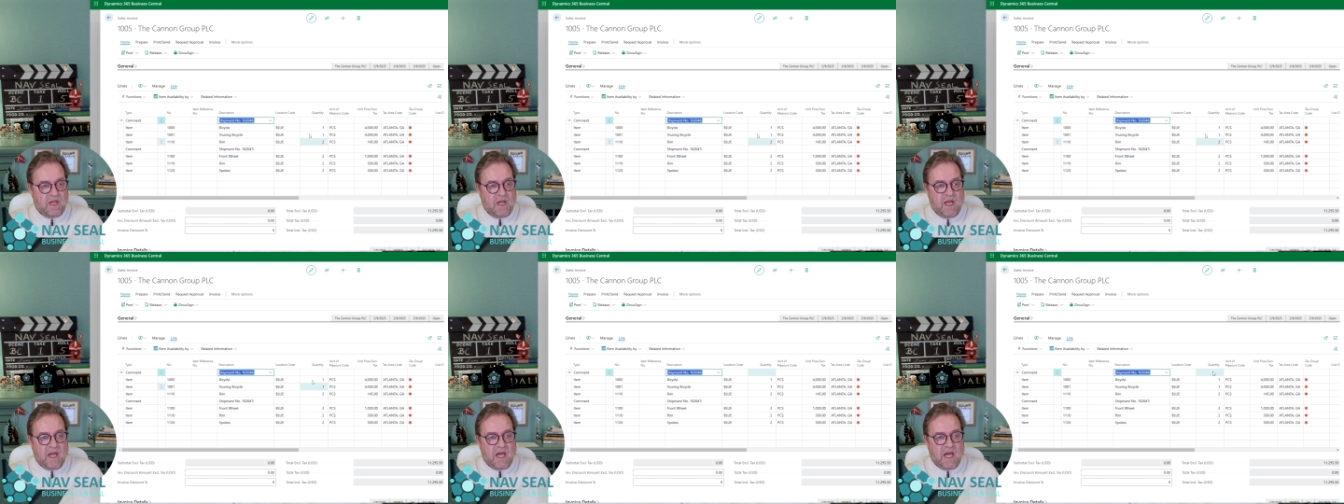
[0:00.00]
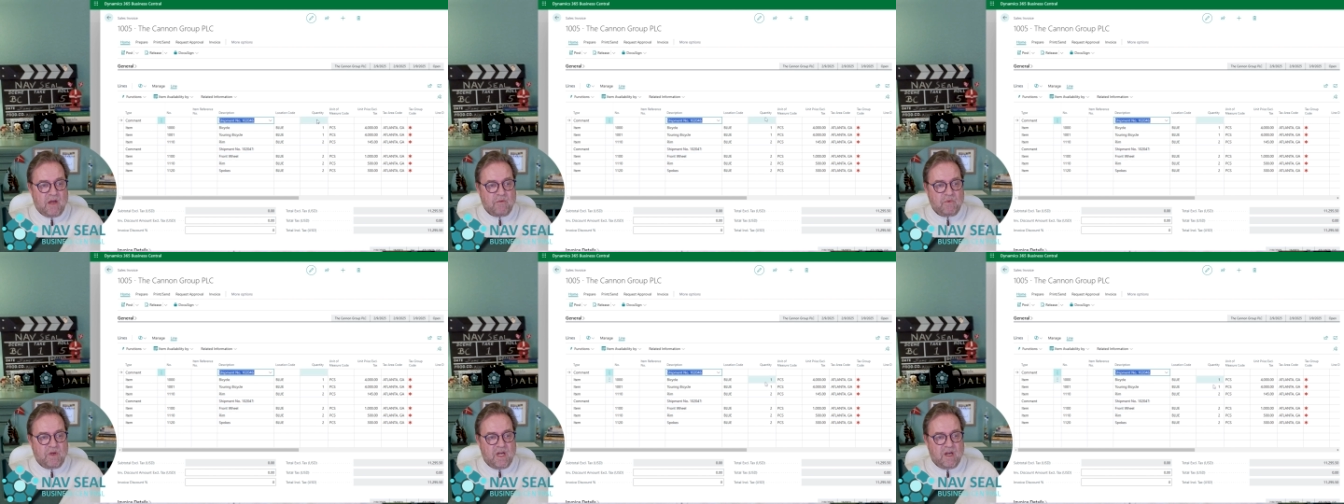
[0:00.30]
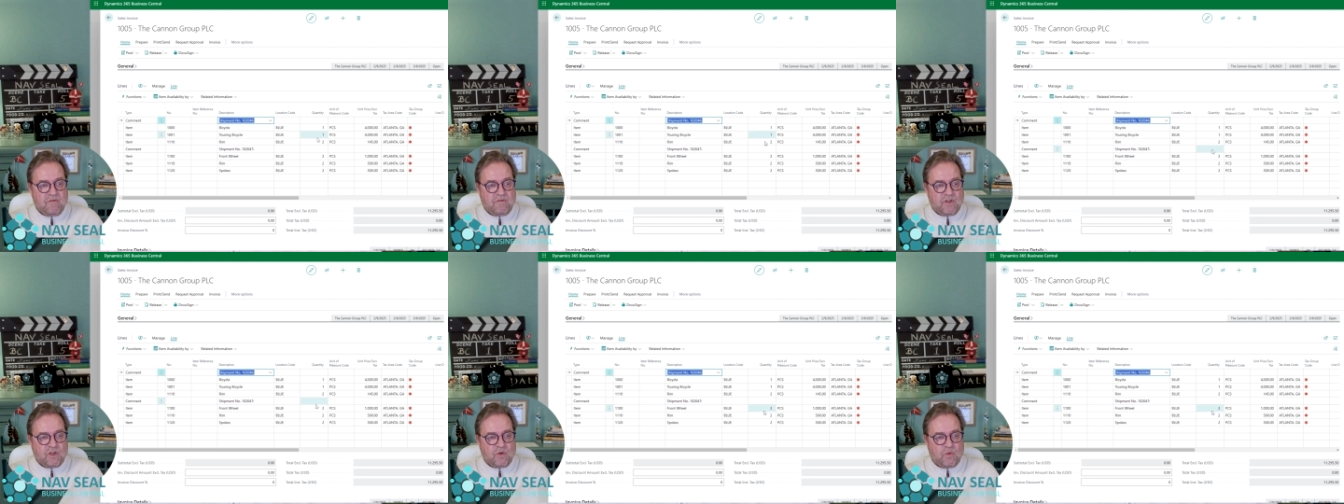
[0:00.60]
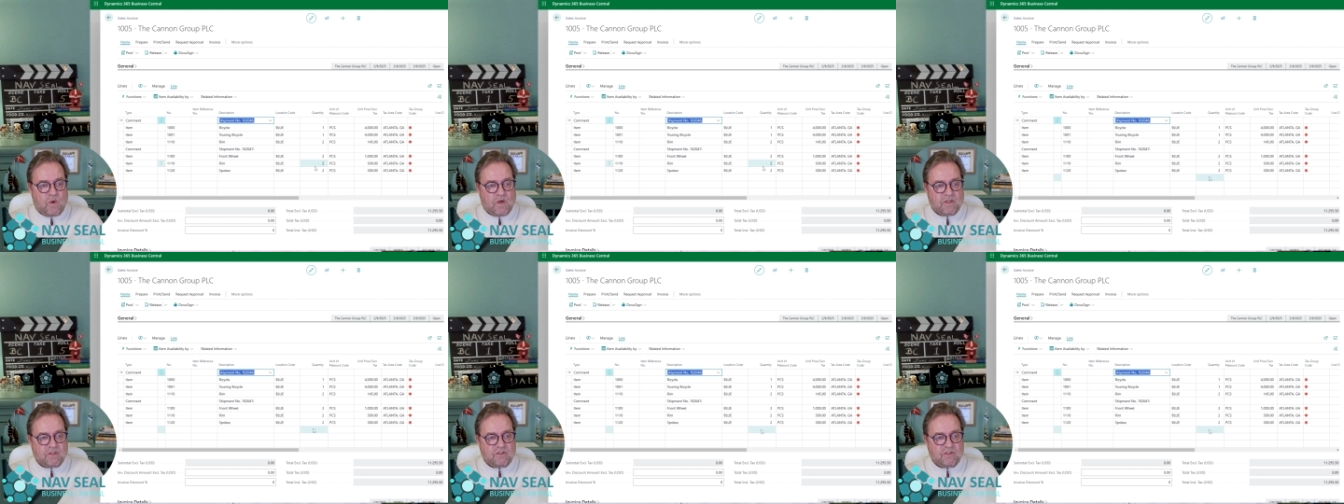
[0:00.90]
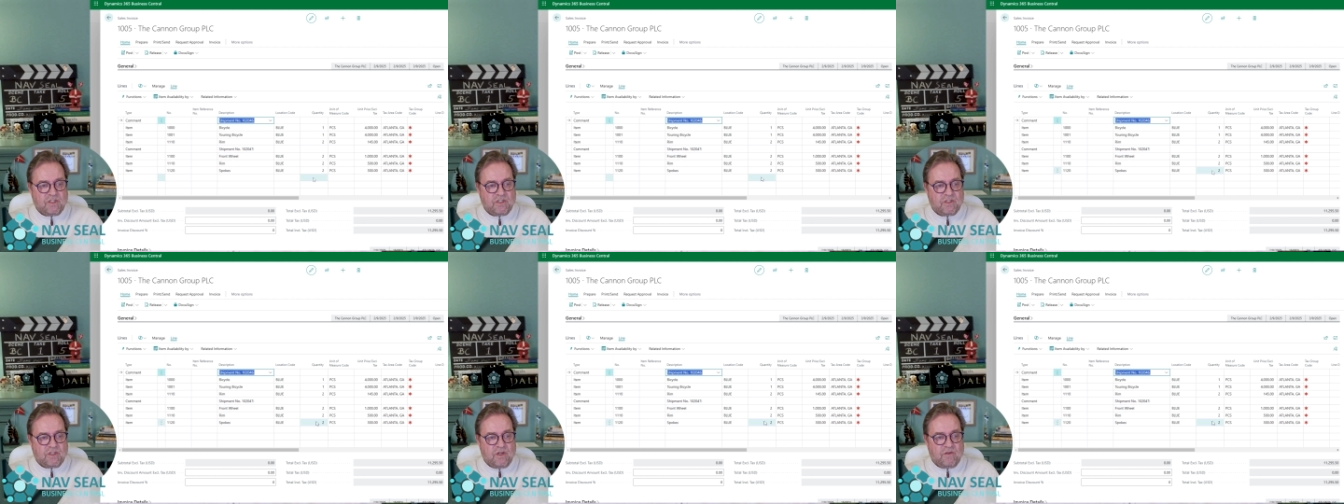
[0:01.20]
And we have the
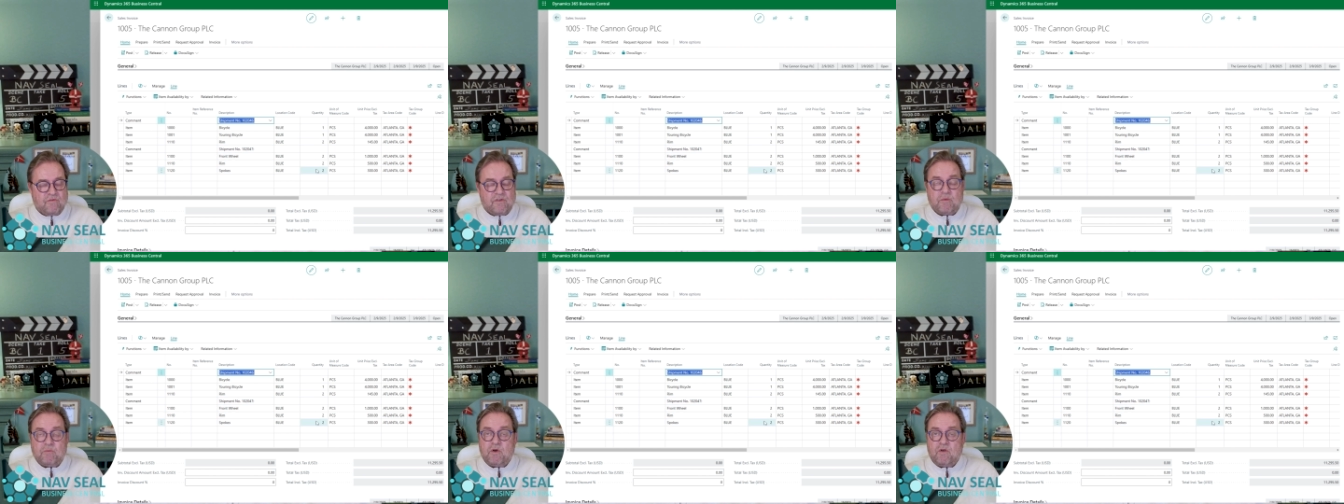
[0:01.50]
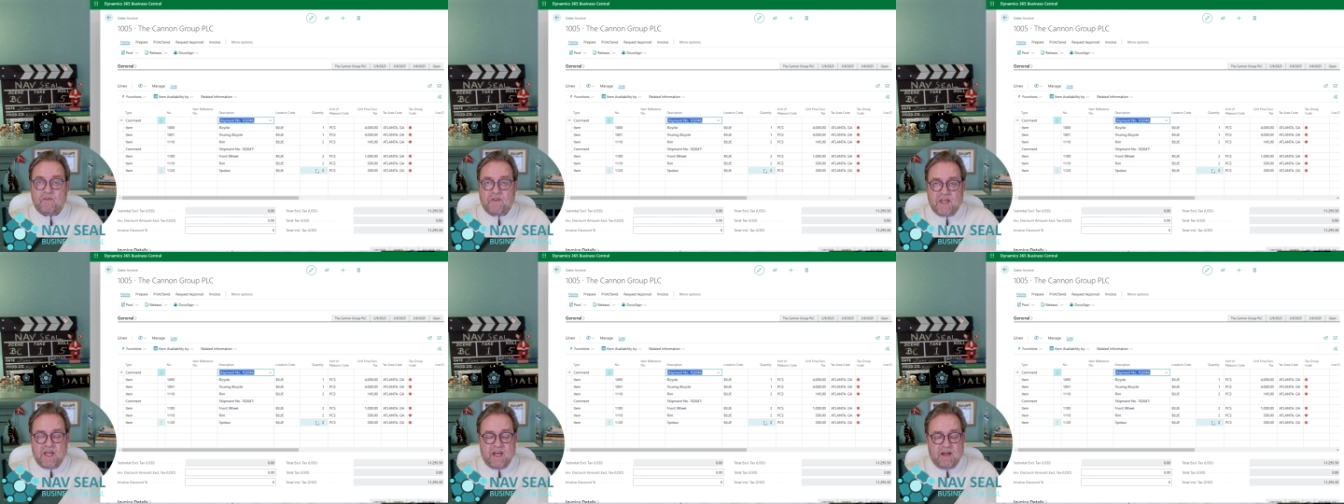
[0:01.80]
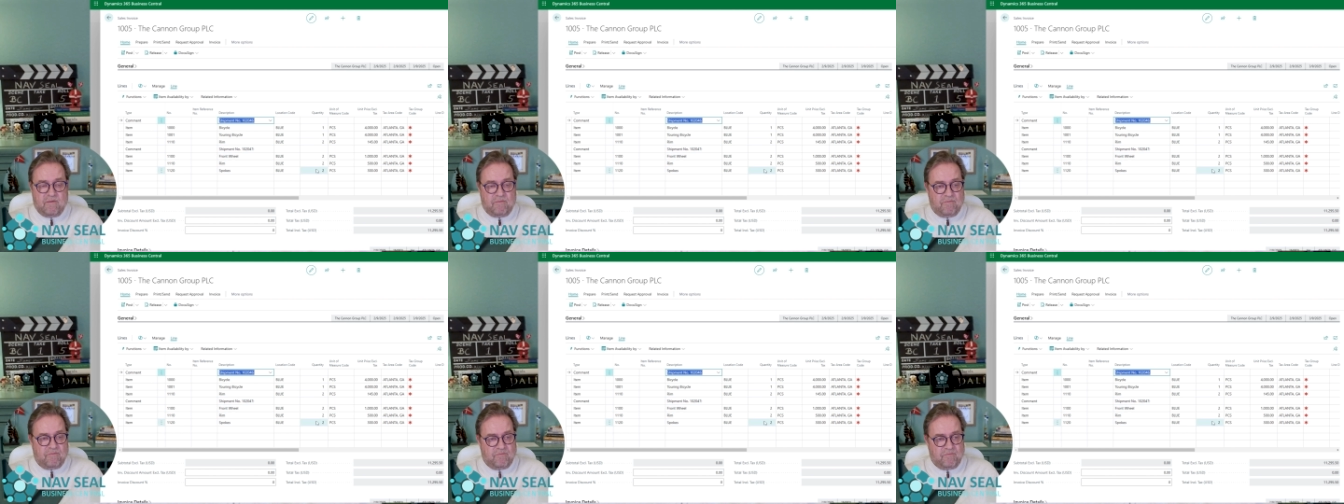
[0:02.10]
quantities from over there.